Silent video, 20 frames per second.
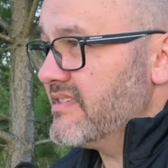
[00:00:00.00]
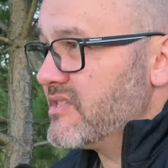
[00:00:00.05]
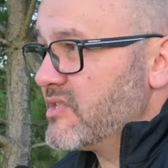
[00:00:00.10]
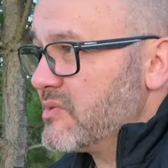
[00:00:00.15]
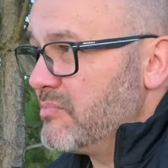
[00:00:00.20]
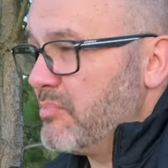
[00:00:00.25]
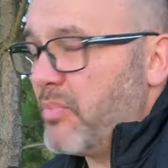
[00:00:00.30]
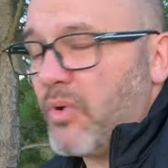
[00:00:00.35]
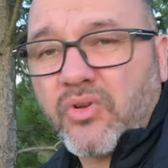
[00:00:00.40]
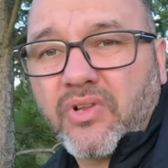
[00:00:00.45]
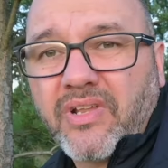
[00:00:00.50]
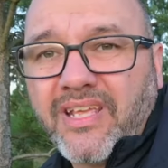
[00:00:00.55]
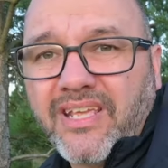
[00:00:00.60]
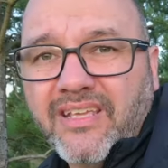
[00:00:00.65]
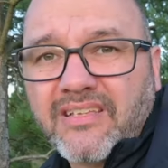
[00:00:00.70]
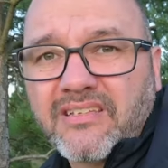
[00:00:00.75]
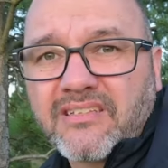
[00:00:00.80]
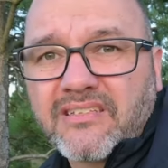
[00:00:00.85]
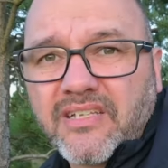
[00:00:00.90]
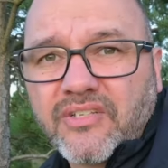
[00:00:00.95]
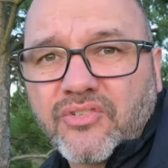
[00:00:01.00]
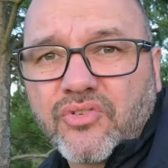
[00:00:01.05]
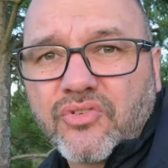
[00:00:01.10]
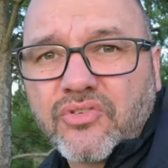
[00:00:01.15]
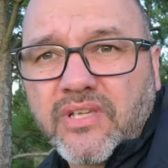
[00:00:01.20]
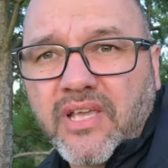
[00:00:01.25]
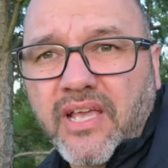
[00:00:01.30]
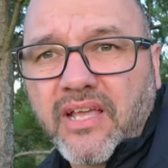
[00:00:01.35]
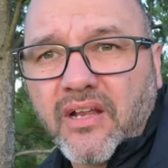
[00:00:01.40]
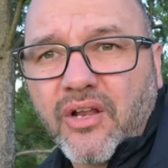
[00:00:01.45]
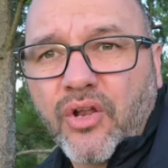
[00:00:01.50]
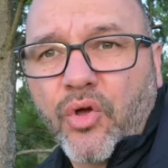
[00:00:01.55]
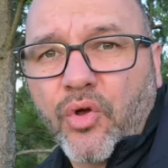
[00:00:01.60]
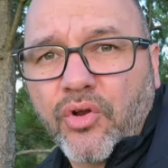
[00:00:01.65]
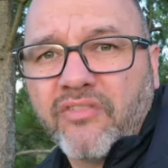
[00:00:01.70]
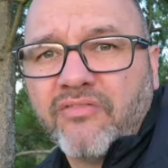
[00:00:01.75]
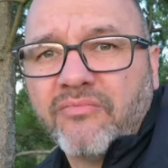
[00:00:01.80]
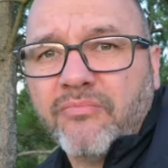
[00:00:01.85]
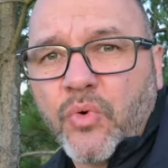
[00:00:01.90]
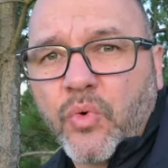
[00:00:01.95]
spot is, it does get a lot
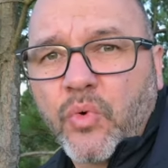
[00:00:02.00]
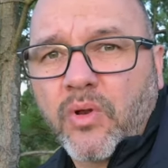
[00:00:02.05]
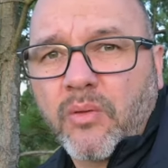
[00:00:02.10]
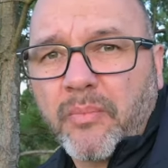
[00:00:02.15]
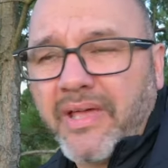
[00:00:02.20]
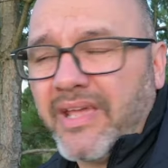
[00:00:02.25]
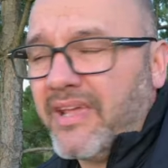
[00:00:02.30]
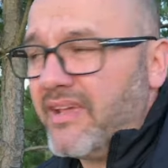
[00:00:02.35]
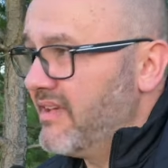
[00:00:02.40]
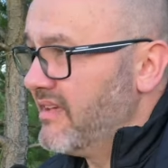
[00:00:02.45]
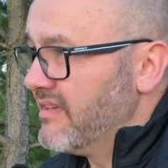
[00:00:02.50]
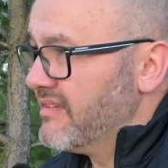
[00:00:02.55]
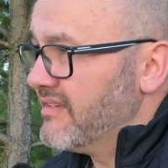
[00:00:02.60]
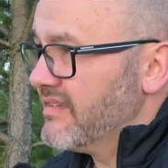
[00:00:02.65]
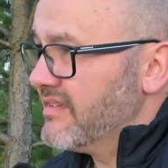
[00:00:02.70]
of motorbike.